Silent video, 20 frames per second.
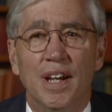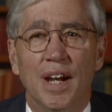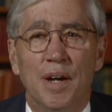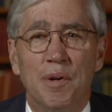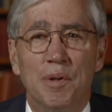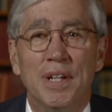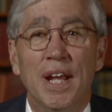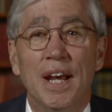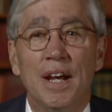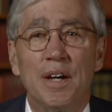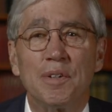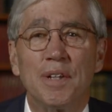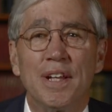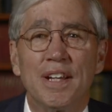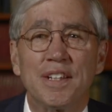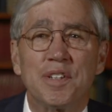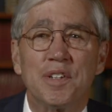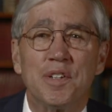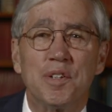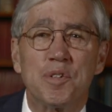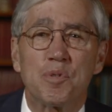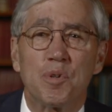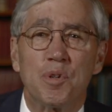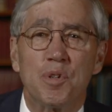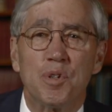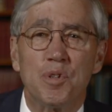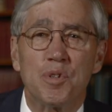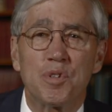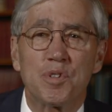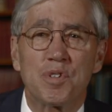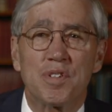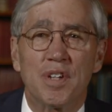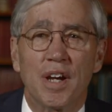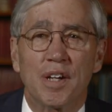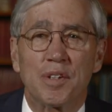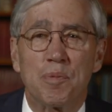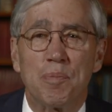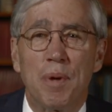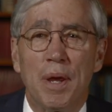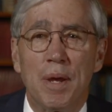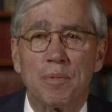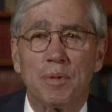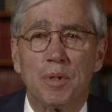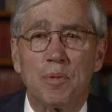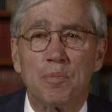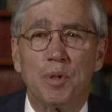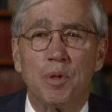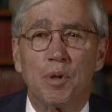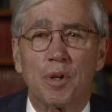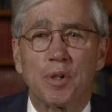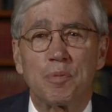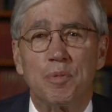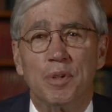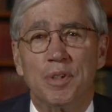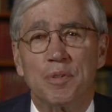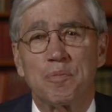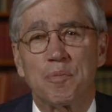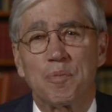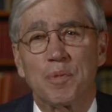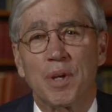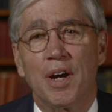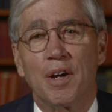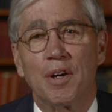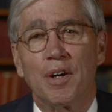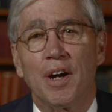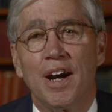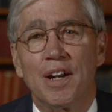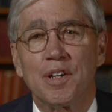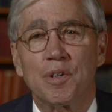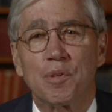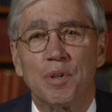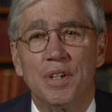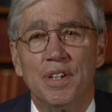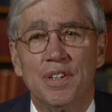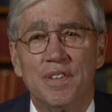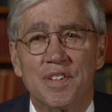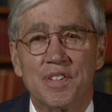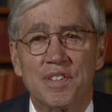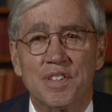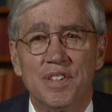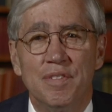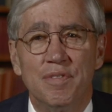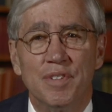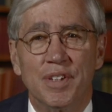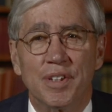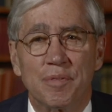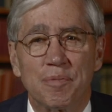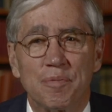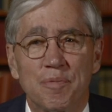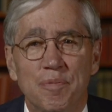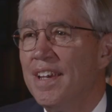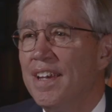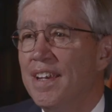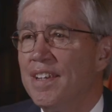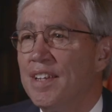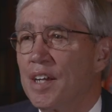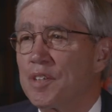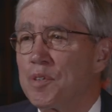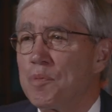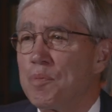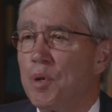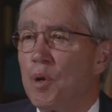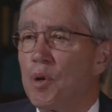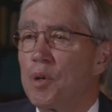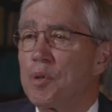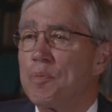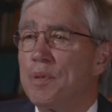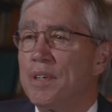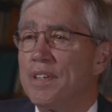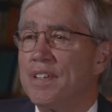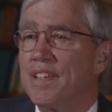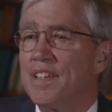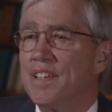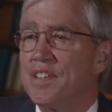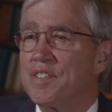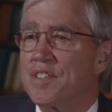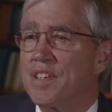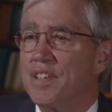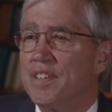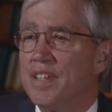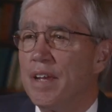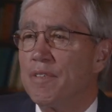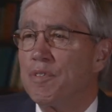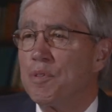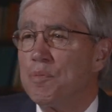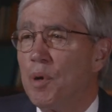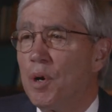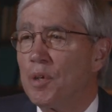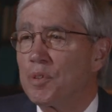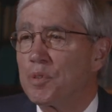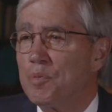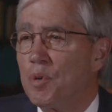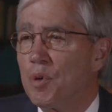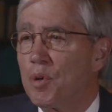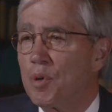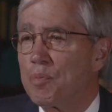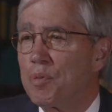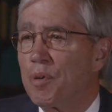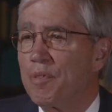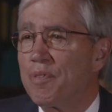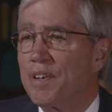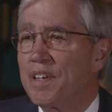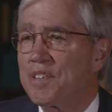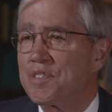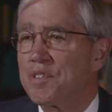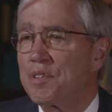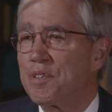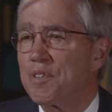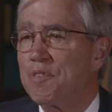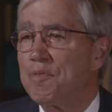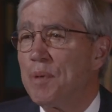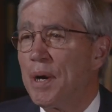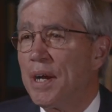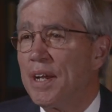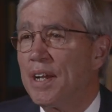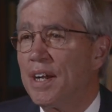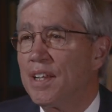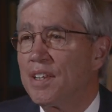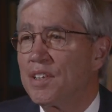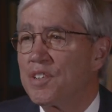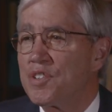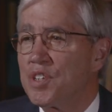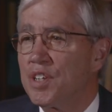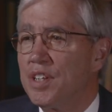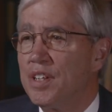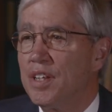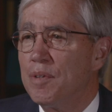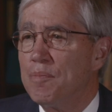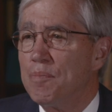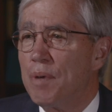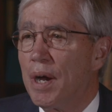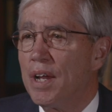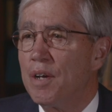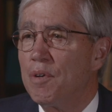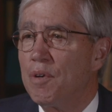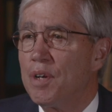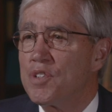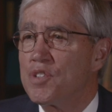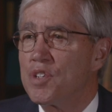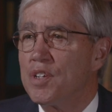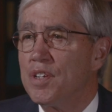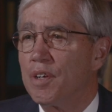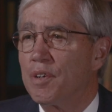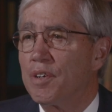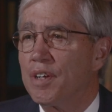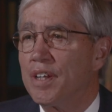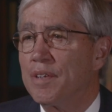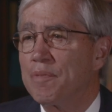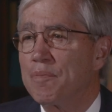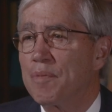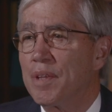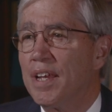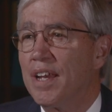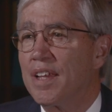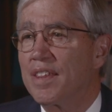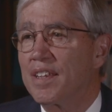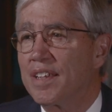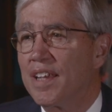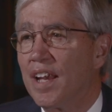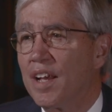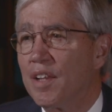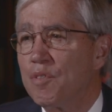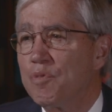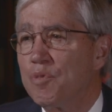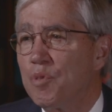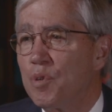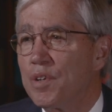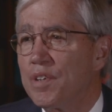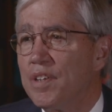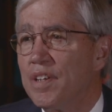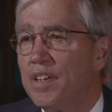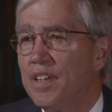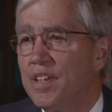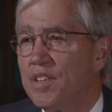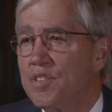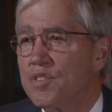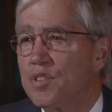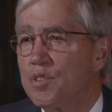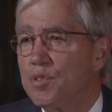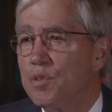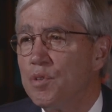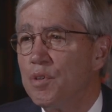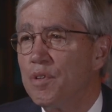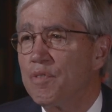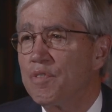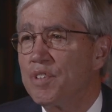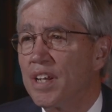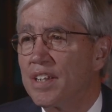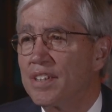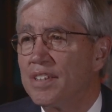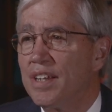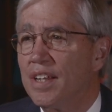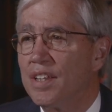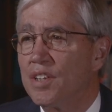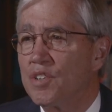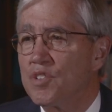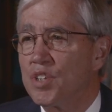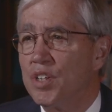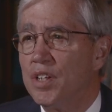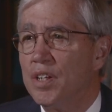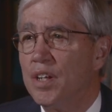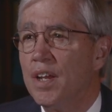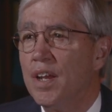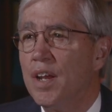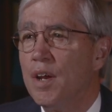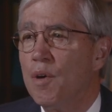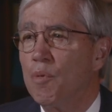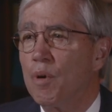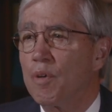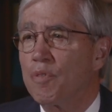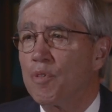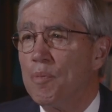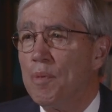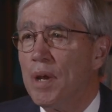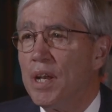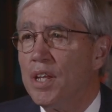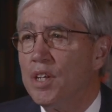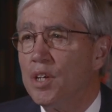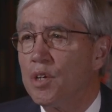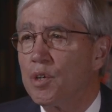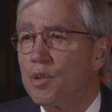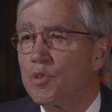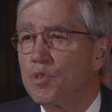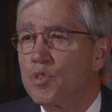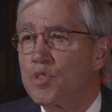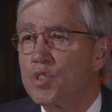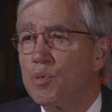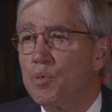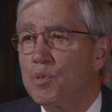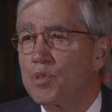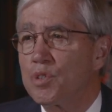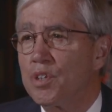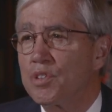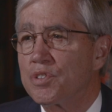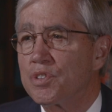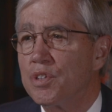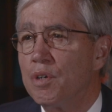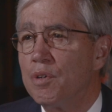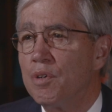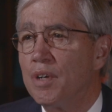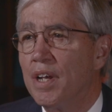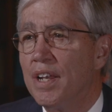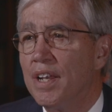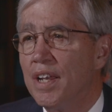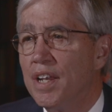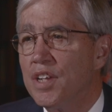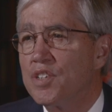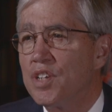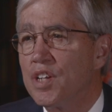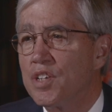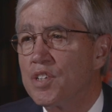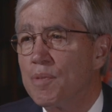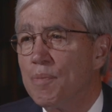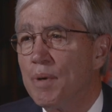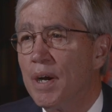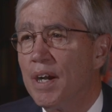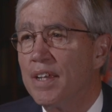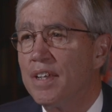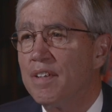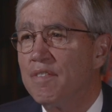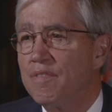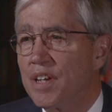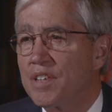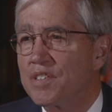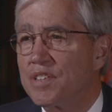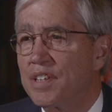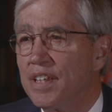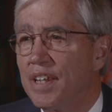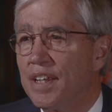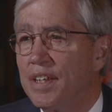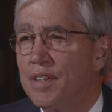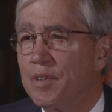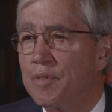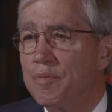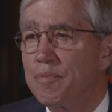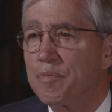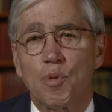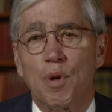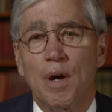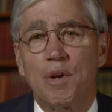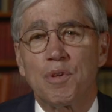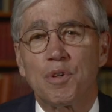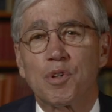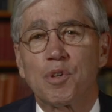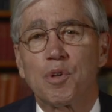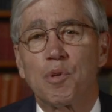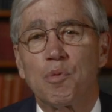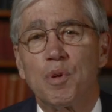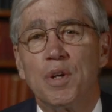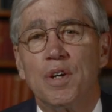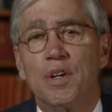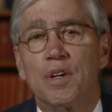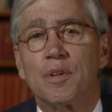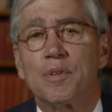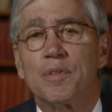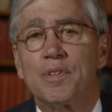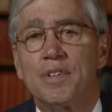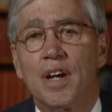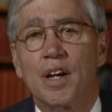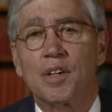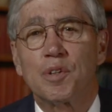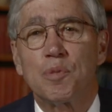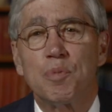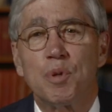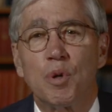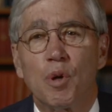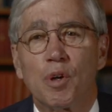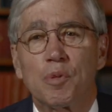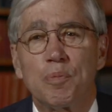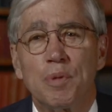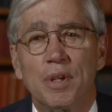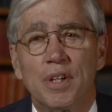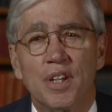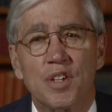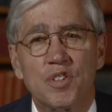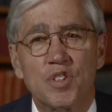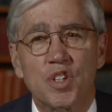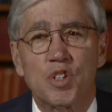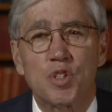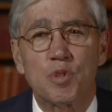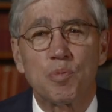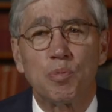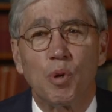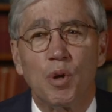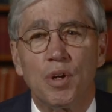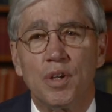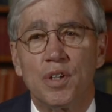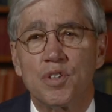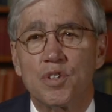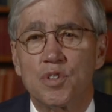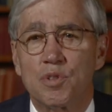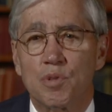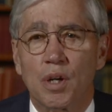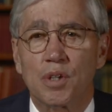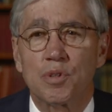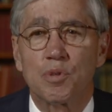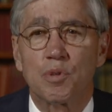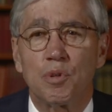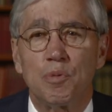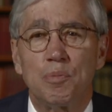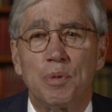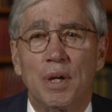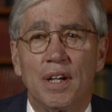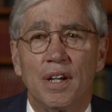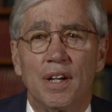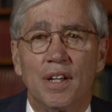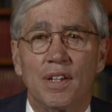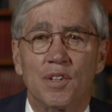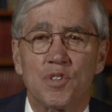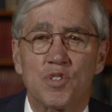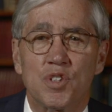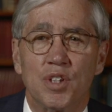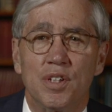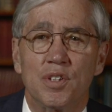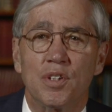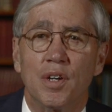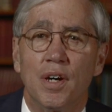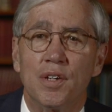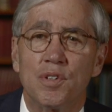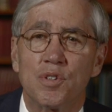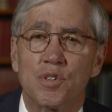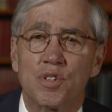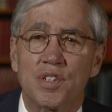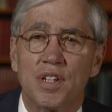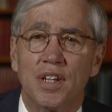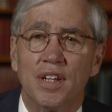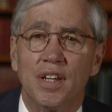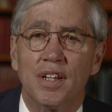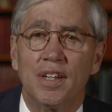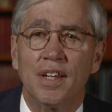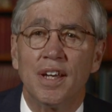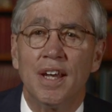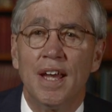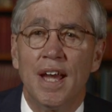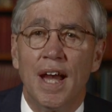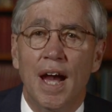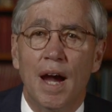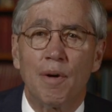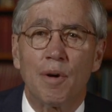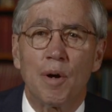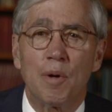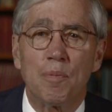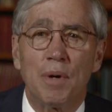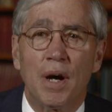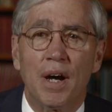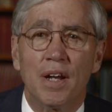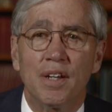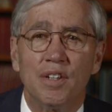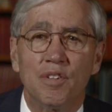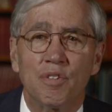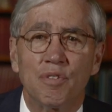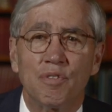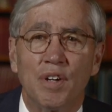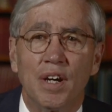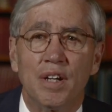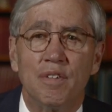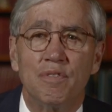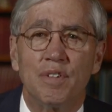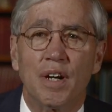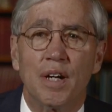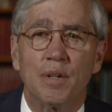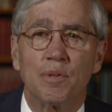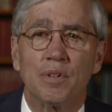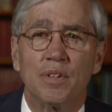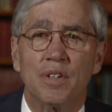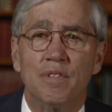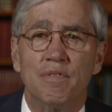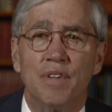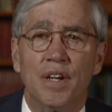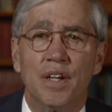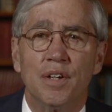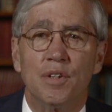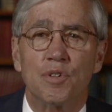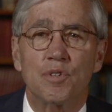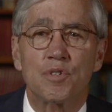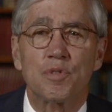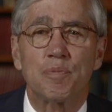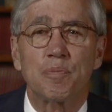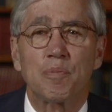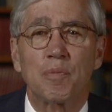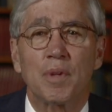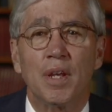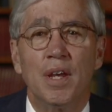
I would now like to introduce Dr. Pamela Bjorkman, our honoree this evening. Dr. Bjorkman is the David Baltimore Professor of Biology and Bioengineering at the California Institute of Technology, where for many years she was also an HHMI investigator. Throughout her career, Dr. Bjorkman has exploited structural biology to understand how our bodies fight viral invaders.